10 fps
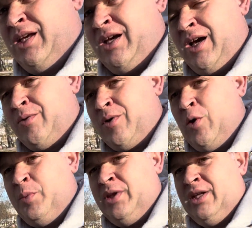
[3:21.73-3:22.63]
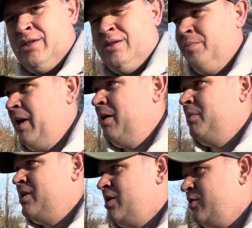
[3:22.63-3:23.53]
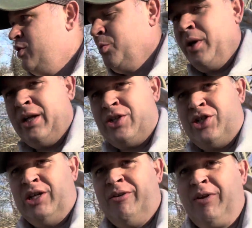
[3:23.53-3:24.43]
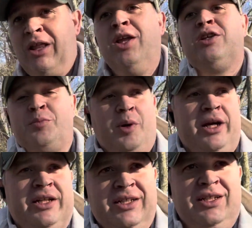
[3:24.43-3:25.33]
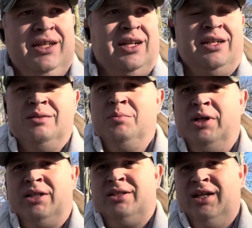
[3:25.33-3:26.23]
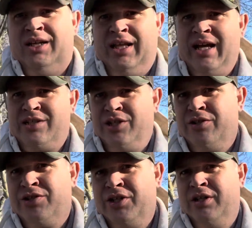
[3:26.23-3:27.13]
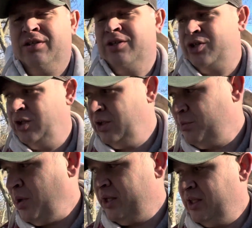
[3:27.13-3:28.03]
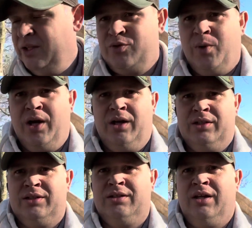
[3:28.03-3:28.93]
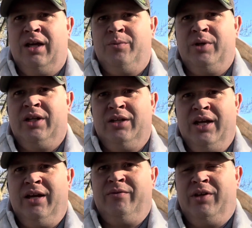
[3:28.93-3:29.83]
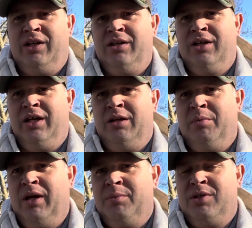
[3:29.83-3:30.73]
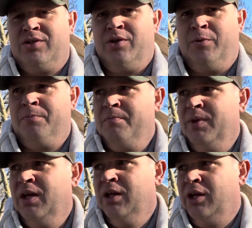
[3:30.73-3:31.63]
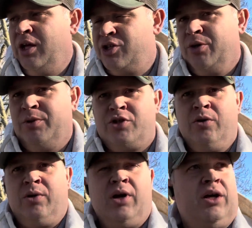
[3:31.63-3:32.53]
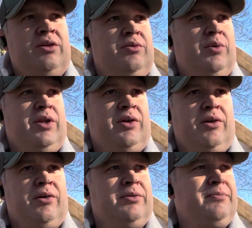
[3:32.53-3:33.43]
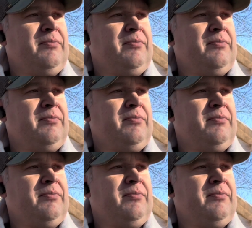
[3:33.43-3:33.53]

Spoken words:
We're hoping that Padme is also pregnant. She definitely looks pregnant, but last year she looked pregnant as well, and we didn't have any babies, so not sure what's going on with her.